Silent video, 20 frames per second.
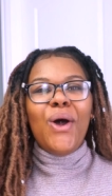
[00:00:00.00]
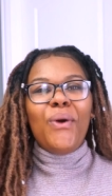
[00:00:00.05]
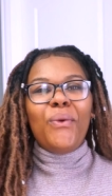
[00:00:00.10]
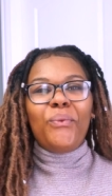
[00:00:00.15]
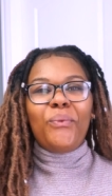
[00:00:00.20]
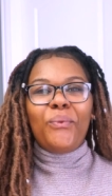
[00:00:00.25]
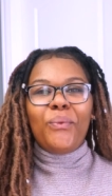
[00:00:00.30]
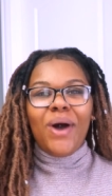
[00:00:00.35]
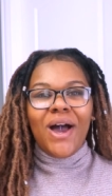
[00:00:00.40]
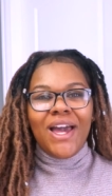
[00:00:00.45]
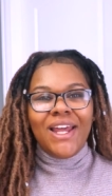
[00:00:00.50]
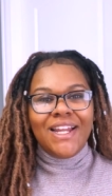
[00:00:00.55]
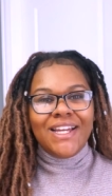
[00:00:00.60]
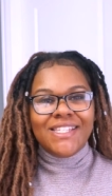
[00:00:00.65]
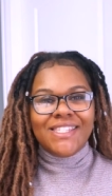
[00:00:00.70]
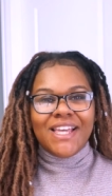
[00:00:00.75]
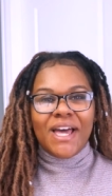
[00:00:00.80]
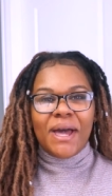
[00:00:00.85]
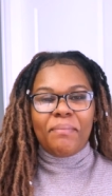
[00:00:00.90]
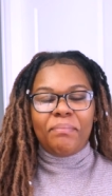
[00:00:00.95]
what
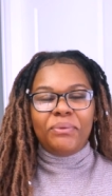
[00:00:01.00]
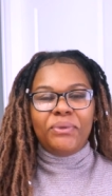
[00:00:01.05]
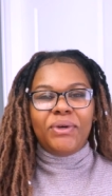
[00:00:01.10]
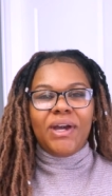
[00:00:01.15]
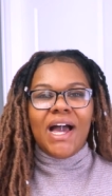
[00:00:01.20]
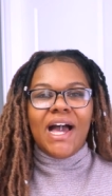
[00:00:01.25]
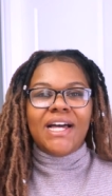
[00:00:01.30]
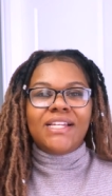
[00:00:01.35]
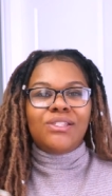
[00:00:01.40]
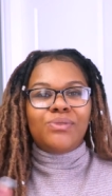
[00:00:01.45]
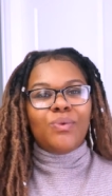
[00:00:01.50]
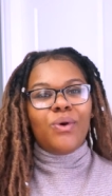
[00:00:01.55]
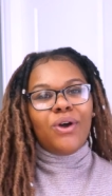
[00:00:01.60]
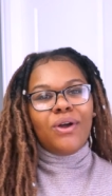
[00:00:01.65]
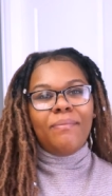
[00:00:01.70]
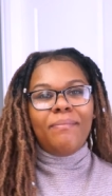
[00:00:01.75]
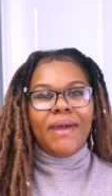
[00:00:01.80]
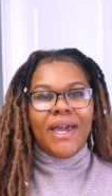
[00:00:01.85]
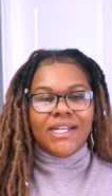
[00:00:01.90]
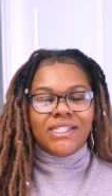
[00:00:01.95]
is up you guys
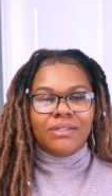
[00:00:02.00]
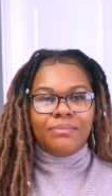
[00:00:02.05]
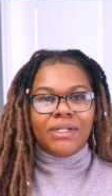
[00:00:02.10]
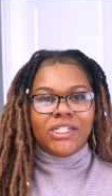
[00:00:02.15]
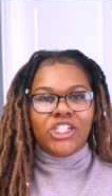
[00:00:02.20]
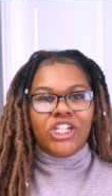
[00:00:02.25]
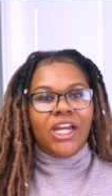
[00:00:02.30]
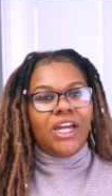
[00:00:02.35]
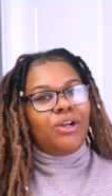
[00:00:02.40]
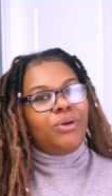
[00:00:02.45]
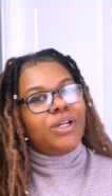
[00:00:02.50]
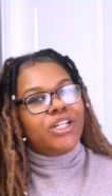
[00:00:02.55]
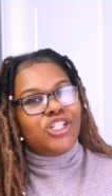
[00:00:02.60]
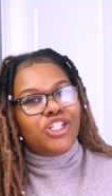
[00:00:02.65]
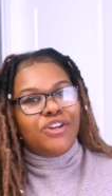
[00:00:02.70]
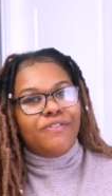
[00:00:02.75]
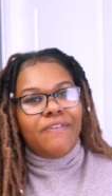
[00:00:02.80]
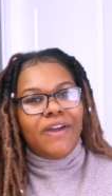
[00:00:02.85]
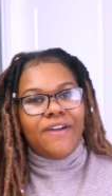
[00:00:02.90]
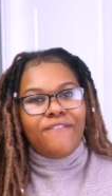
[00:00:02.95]
welcome back to my channel it's
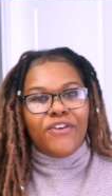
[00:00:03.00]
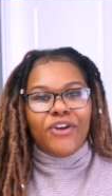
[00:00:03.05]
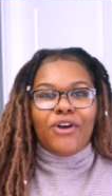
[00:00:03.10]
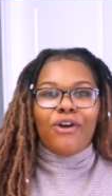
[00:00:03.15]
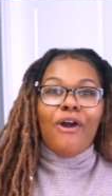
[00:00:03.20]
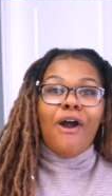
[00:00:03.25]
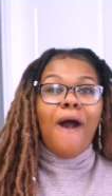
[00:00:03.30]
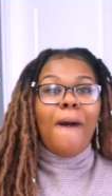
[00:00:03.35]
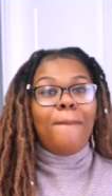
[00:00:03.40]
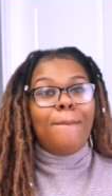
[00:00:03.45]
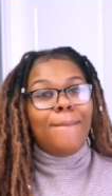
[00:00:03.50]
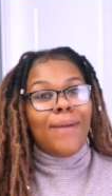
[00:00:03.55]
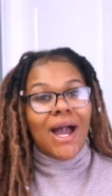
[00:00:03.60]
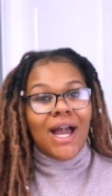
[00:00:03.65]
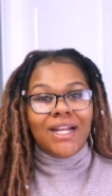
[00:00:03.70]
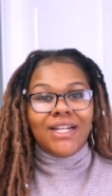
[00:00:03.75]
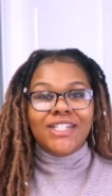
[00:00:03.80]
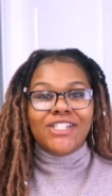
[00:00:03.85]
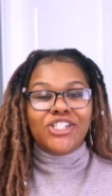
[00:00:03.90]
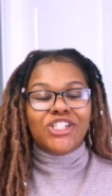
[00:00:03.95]
your favorite girl
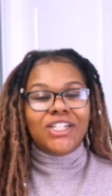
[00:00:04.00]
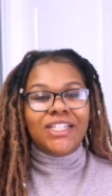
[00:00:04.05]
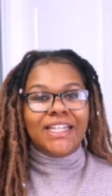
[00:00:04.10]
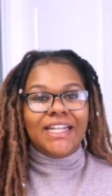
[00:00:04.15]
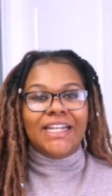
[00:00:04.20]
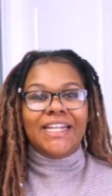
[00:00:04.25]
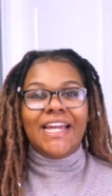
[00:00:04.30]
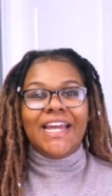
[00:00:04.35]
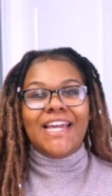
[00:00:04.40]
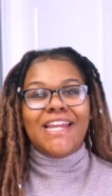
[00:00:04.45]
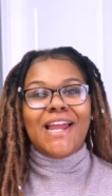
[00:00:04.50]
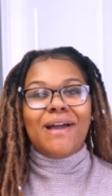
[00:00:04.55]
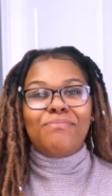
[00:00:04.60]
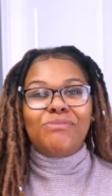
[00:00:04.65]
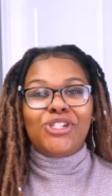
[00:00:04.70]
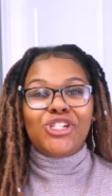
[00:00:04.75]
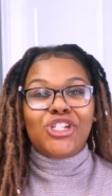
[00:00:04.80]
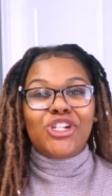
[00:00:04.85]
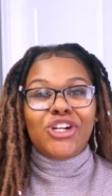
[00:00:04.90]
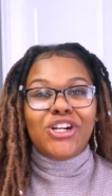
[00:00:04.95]
Imani Jelena and I'm
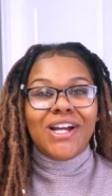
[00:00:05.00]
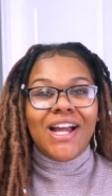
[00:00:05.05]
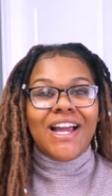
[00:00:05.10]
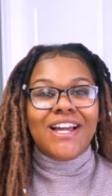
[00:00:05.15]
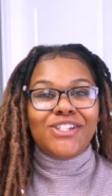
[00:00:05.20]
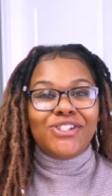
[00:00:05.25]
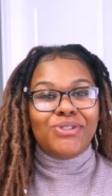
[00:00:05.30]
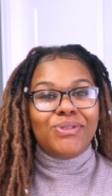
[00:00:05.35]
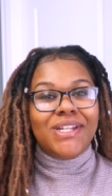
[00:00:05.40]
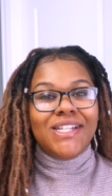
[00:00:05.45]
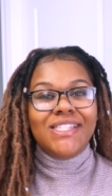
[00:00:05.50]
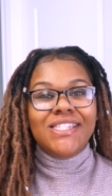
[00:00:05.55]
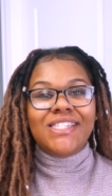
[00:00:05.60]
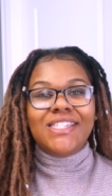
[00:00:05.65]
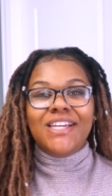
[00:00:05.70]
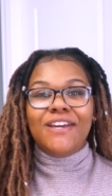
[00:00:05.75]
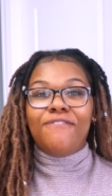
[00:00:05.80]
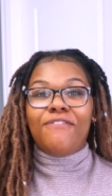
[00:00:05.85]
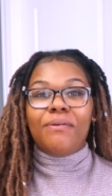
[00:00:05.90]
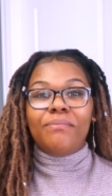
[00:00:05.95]
sure as you can
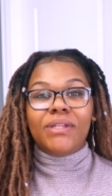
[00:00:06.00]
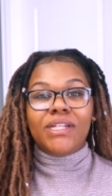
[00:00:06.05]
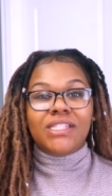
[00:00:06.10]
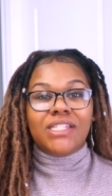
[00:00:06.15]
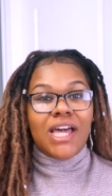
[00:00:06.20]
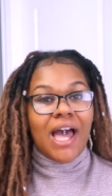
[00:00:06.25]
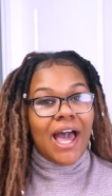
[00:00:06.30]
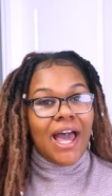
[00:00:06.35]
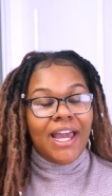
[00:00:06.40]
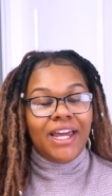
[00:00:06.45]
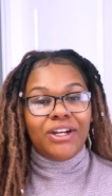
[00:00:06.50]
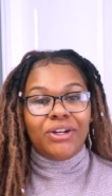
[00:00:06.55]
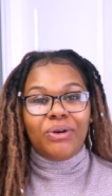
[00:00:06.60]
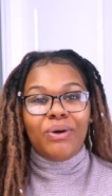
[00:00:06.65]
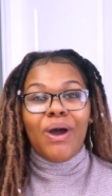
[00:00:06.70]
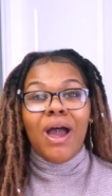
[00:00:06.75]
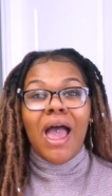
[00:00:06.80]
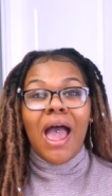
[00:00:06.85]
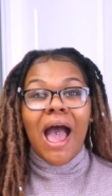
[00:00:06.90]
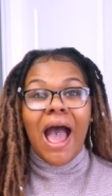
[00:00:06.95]
see from the
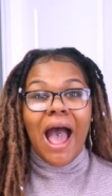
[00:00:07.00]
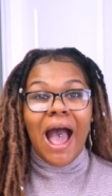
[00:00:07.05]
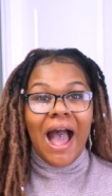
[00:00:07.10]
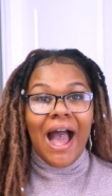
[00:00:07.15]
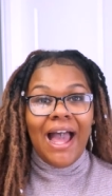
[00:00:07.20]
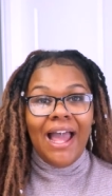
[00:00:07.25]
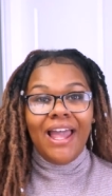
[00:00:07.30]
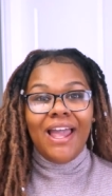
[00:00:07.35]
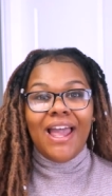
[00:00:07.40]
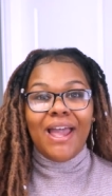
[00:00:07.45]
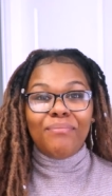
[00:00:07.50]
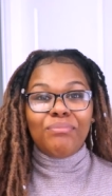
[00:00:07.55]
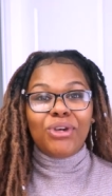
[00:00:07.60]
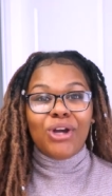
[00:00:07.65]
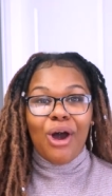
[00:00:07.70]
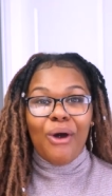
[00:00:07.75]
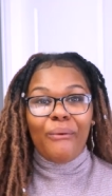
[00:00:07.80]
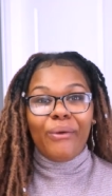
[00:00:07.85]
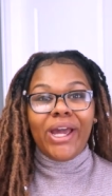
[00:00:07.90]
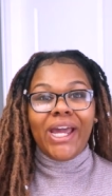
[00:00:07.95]
title I am
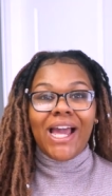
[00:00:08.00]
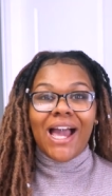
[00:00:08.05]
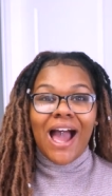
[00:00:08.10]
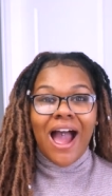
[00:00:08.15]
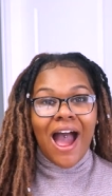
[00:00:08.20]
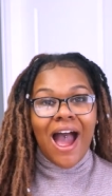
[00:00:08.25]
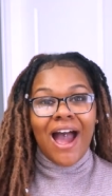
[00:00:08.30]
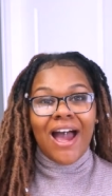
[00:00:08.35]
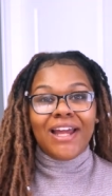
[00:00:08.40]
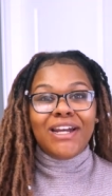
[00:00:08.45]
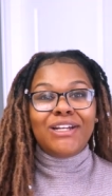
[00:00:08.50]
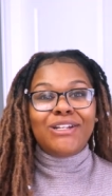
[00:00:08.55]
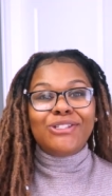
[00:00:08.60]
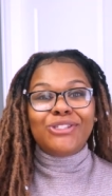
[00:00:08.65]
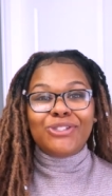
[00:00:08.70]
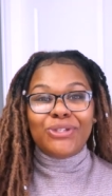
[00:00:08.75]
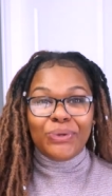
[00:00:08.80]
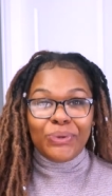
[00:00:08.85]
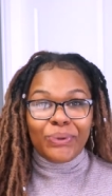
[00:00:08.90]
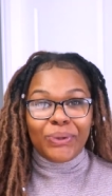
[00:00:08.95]
going on
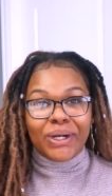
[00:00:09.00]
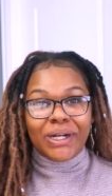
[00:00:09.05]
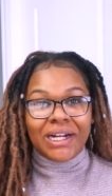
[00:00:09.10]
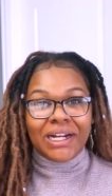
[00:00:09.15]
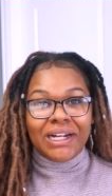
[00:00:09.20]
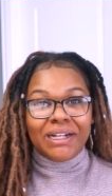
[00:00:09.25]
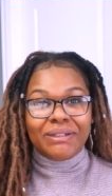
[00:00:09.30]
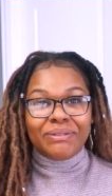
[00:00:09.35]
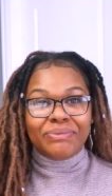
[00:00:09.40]
tour